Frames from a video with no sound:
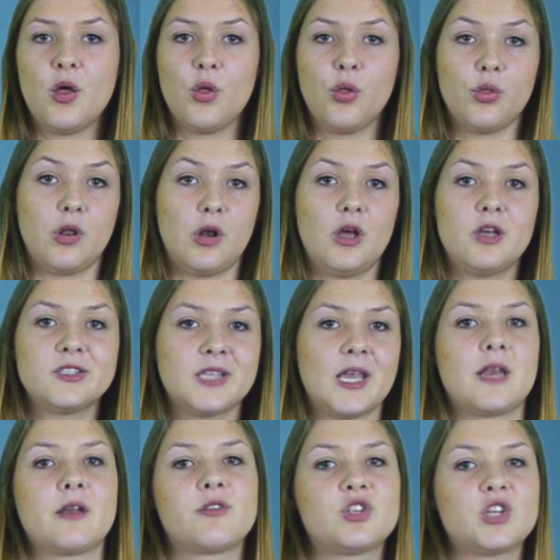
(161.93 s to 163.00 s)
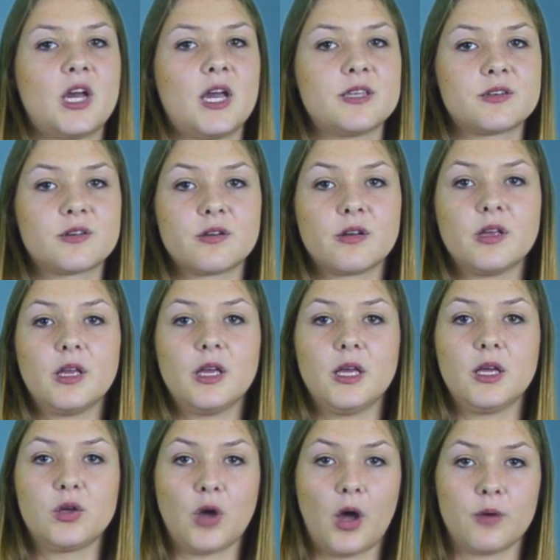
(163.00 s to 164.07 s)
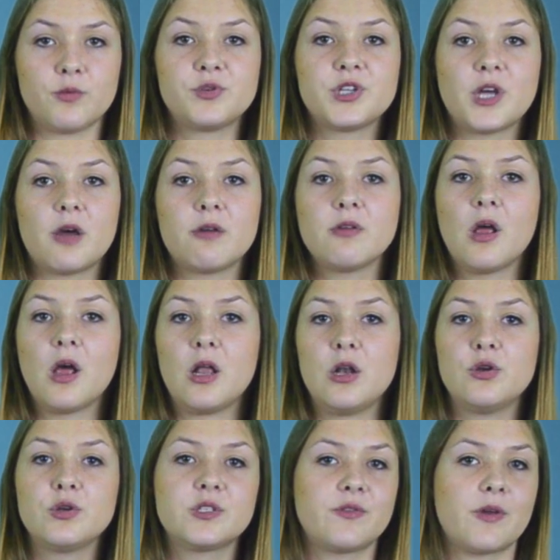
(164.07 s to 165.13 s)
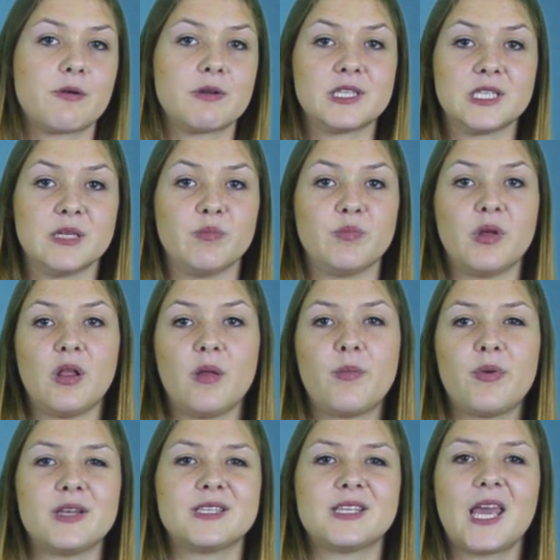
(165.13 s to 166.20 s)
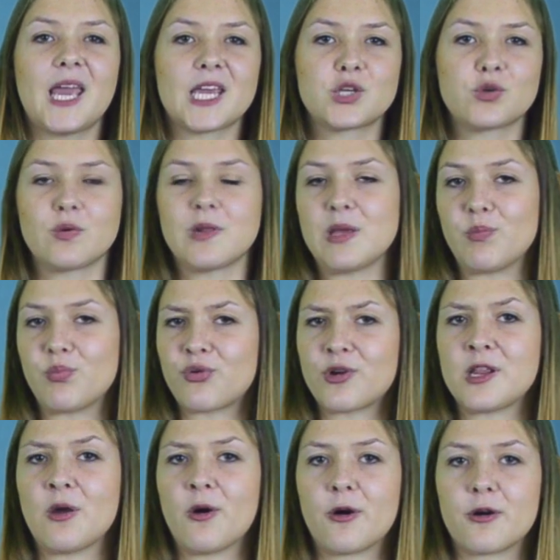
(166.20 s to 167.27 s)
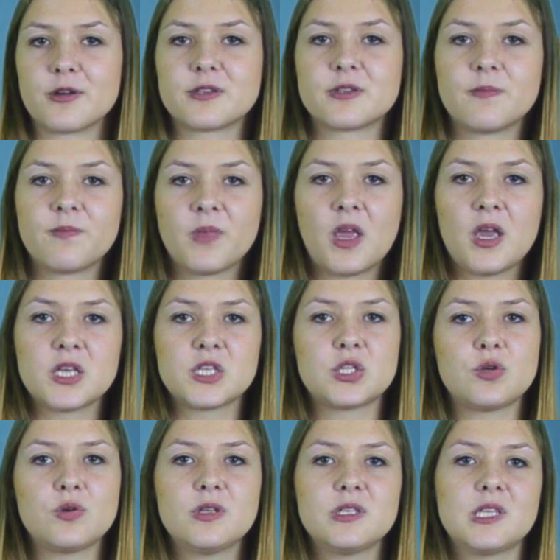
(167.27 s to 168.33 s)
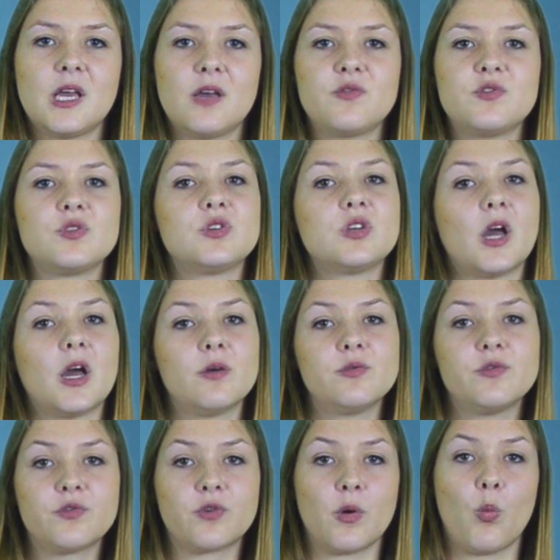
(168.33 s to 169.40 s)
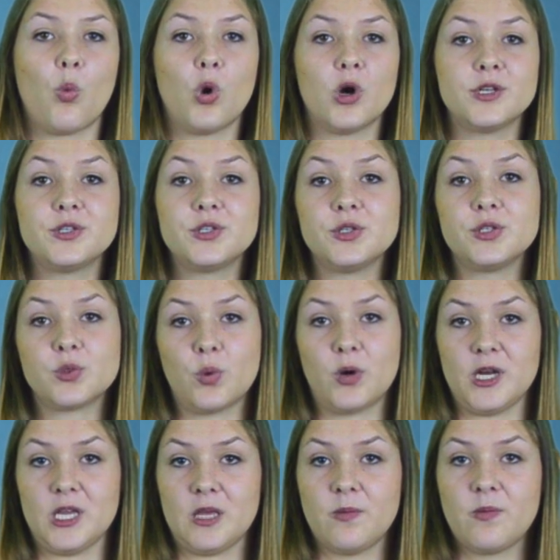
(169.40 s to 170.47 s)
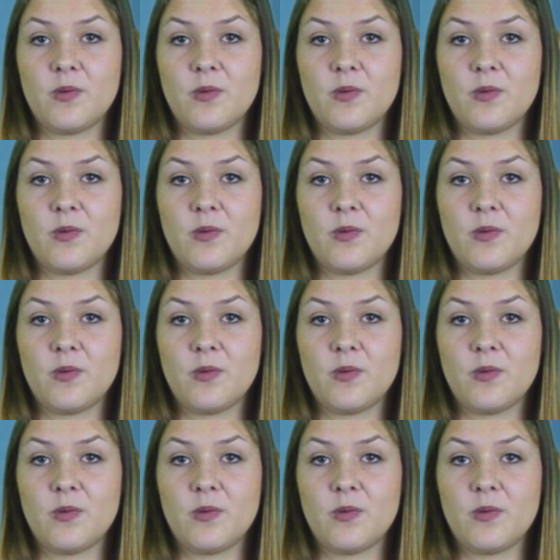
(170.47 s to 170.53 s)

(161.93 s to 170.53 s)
The last energizer, Countdown, looks very simple, but is actually pretty hard. Students have to count from 1 to 20.